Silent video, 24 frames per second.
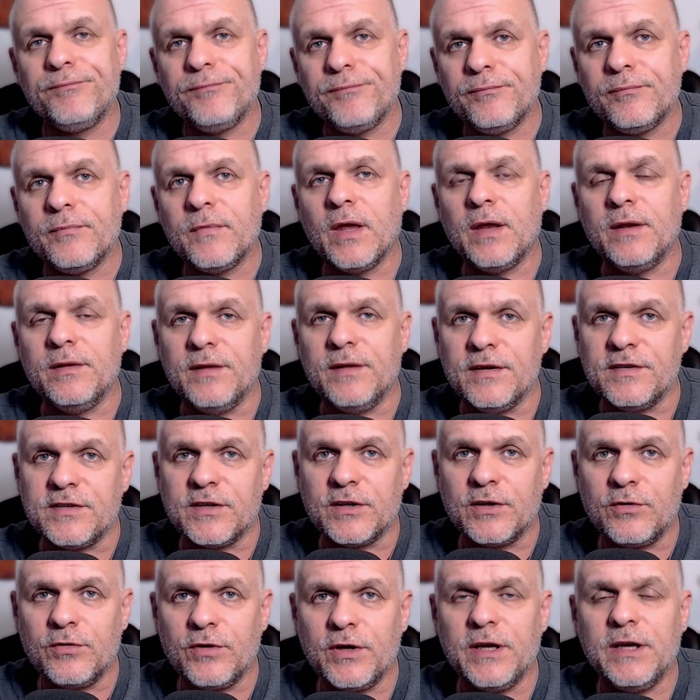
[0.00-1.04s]
and
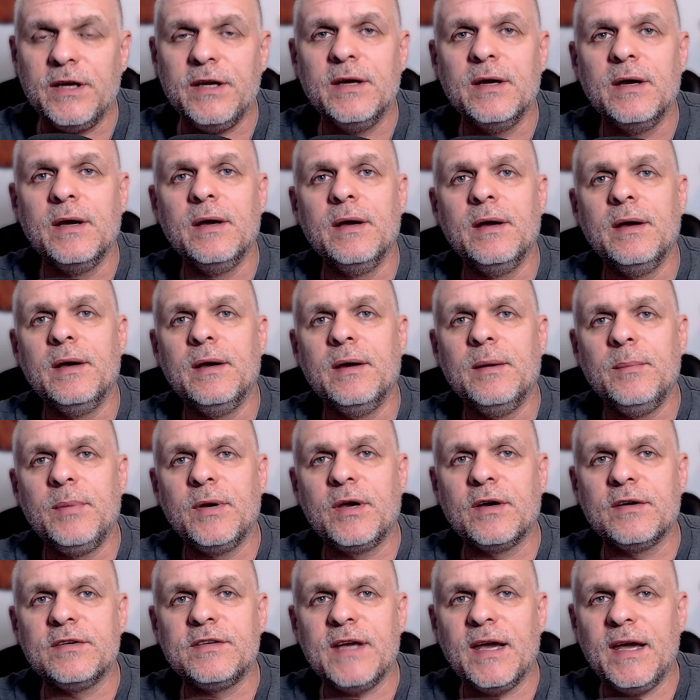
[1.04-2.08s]
disagree,
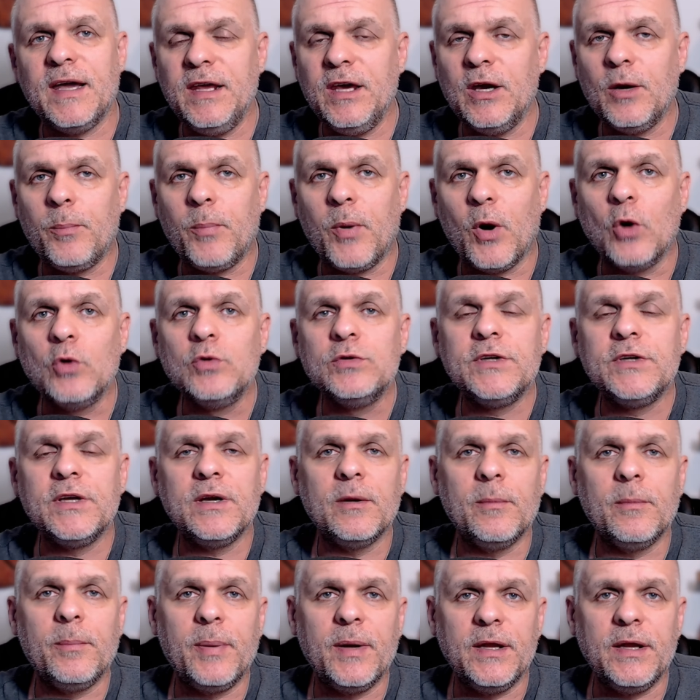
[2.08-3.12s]
because any opposing
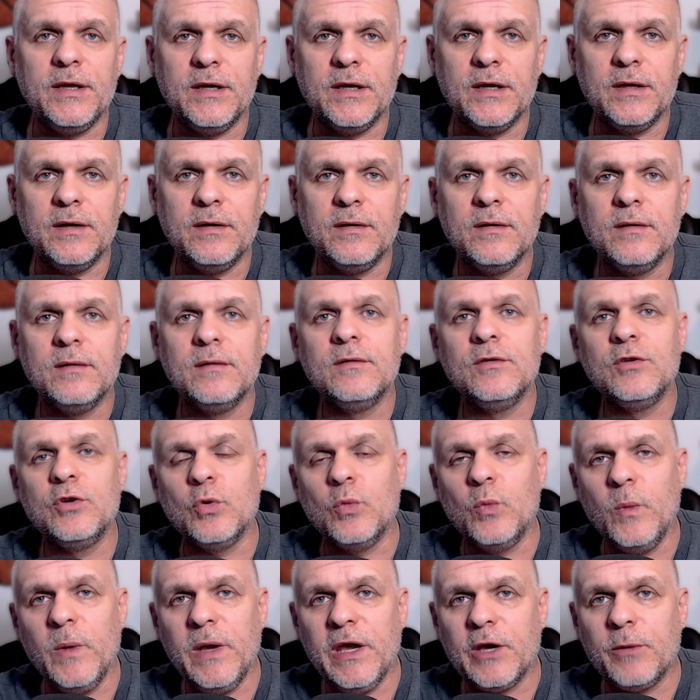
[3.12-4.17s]
opinion to
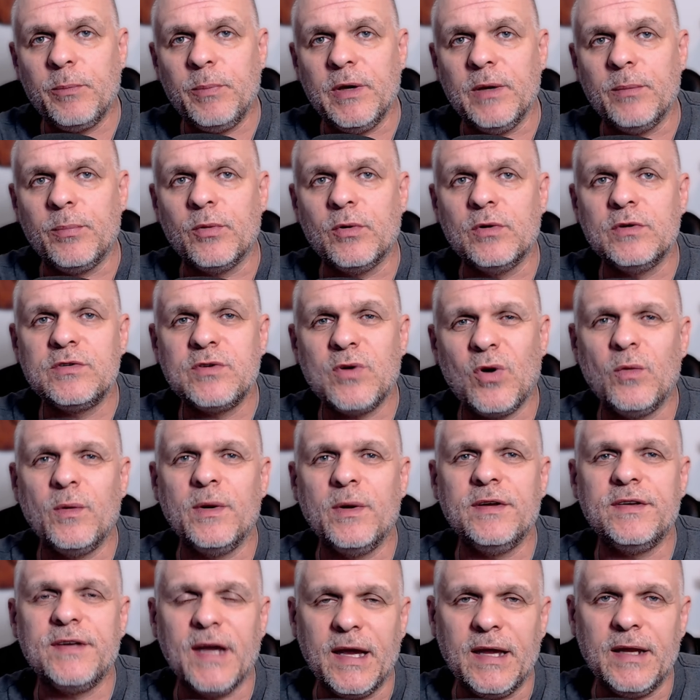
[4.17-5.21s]
weak people is
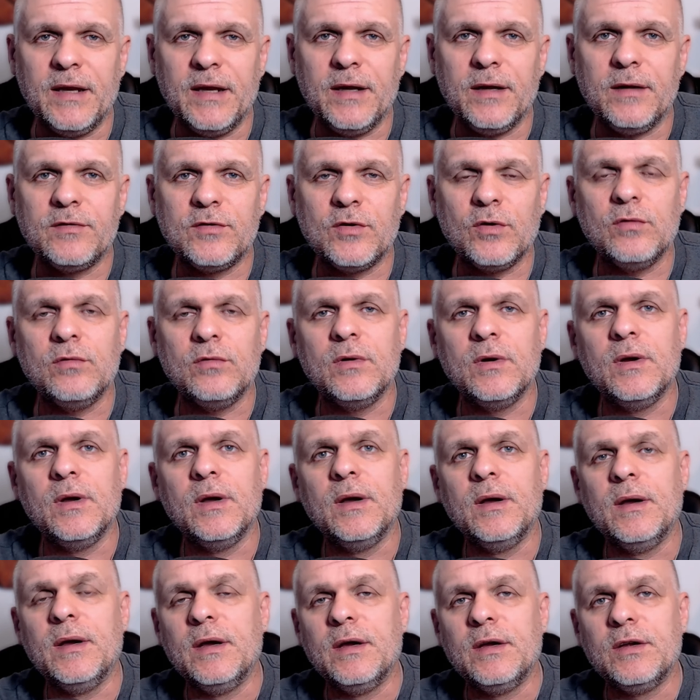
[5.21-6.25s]
always hating. So
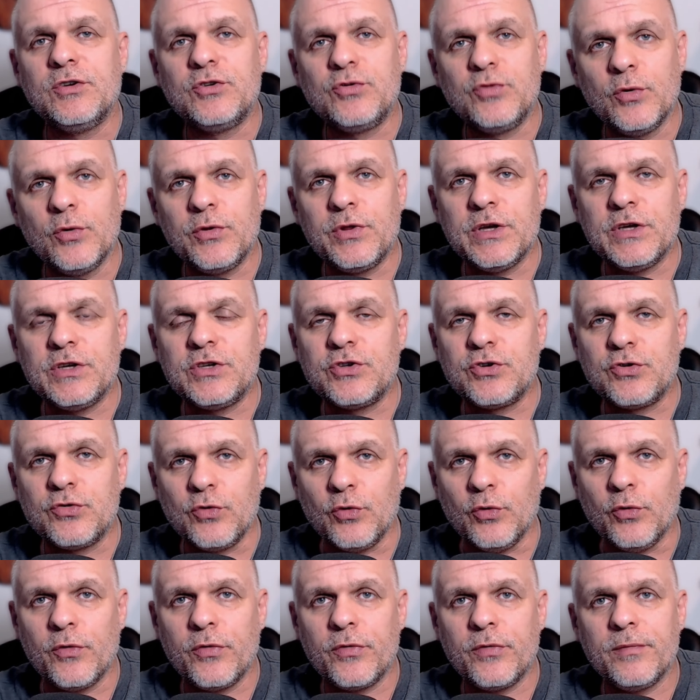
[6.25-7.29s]
truth is
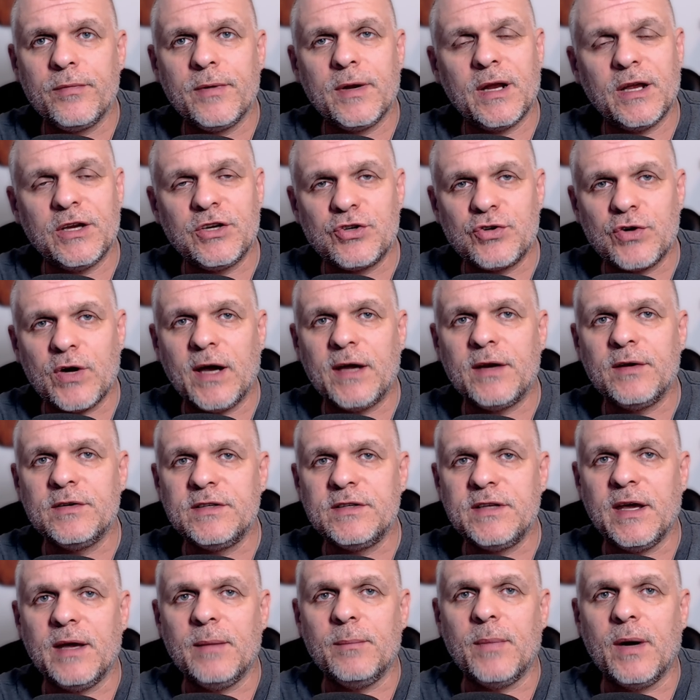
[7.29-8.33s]
truth, and I try to
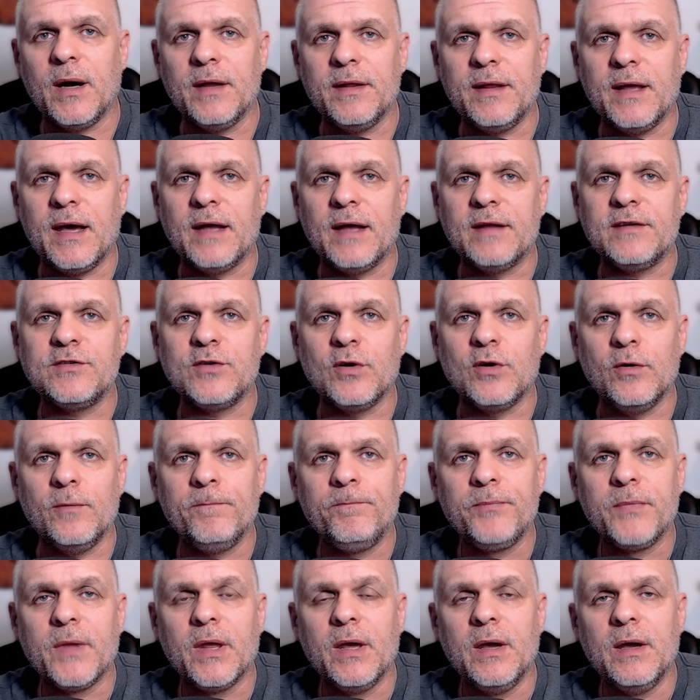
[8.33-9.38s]
stand by that. So
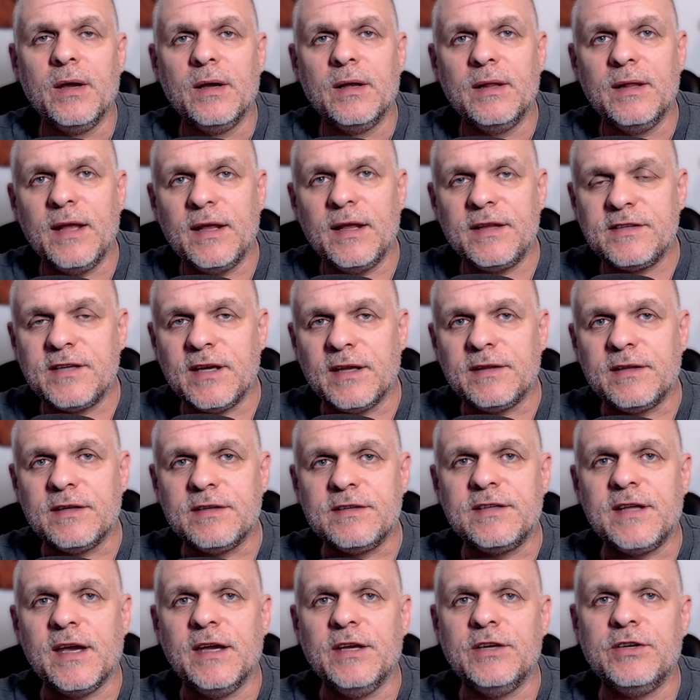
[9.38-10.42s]
let's set the
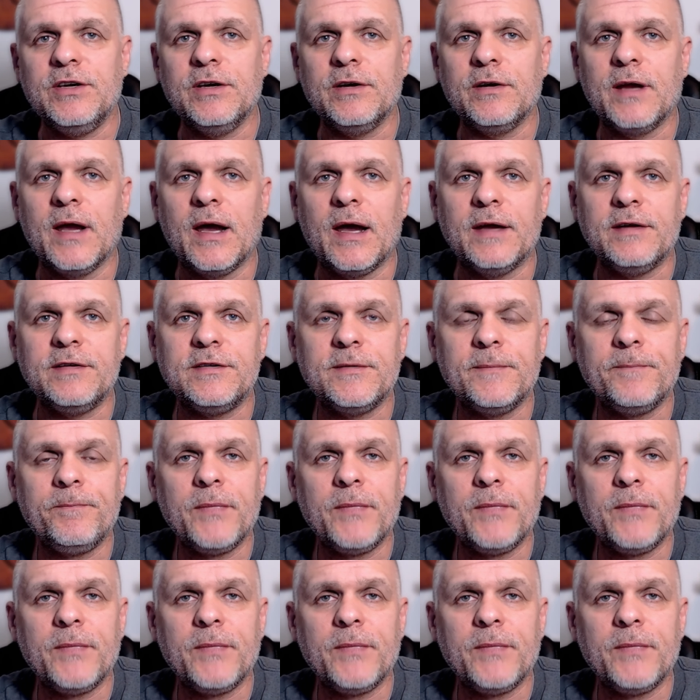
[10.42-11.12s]
stage here, guys.